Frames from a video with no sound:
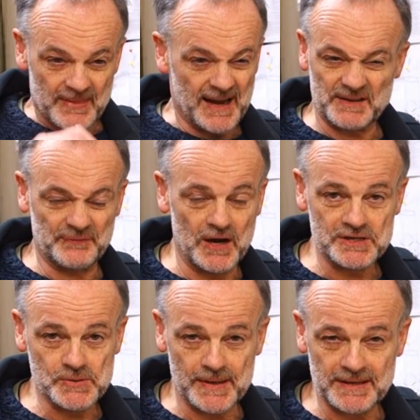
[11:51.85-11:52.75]
That's
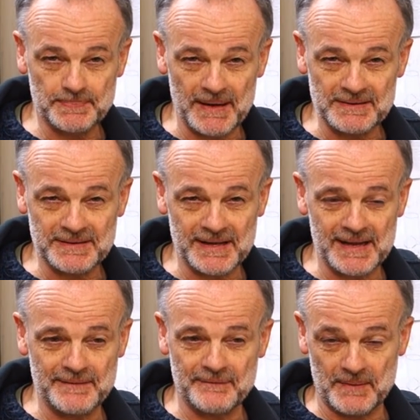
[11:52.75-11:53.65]
far too
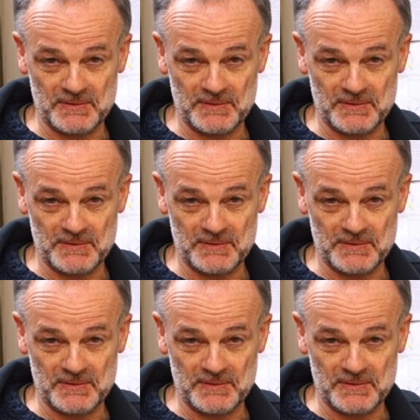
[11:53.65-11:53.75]
expensive.